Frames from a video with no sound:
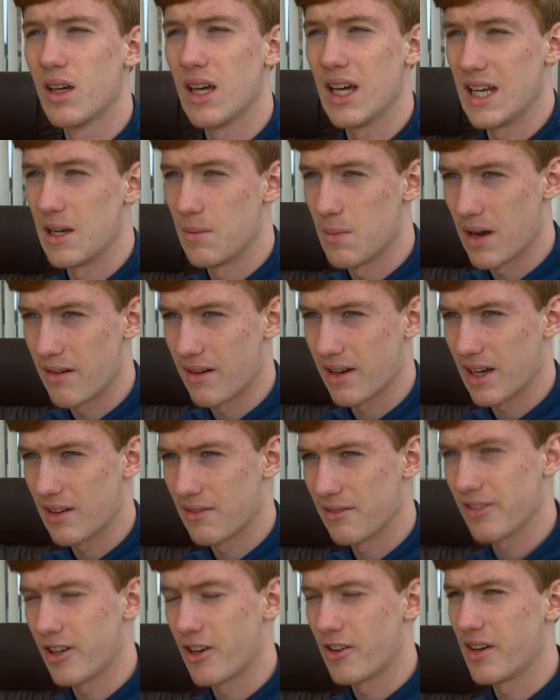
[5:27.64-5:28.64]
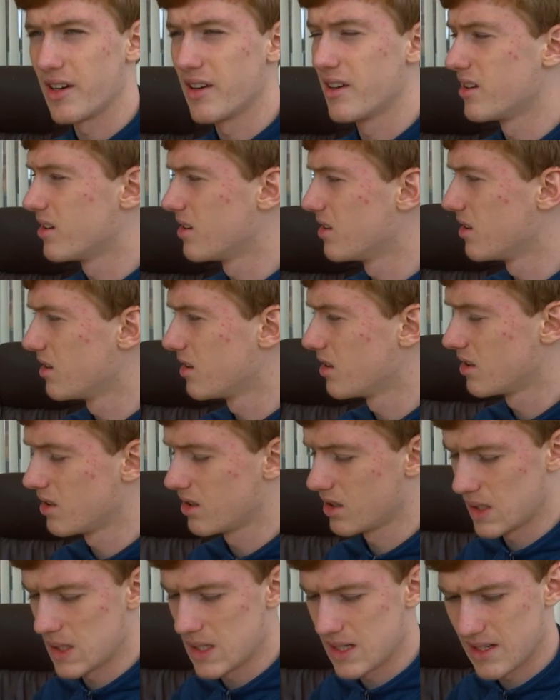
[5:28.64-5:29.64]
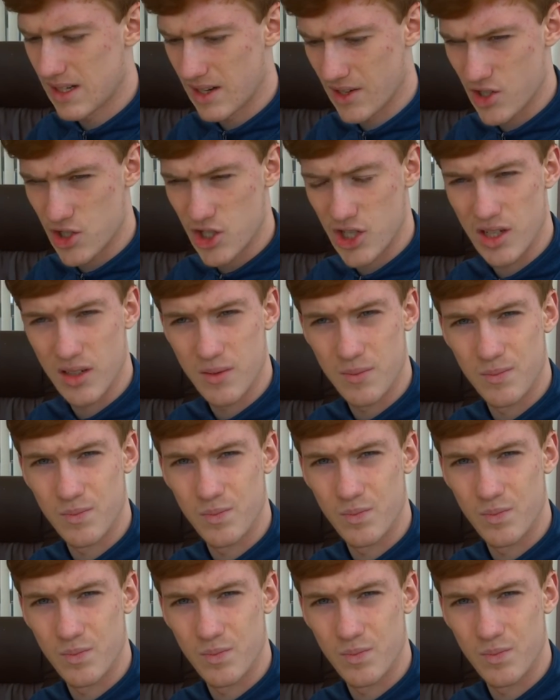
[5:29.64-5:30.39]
in America, in Florida, next year.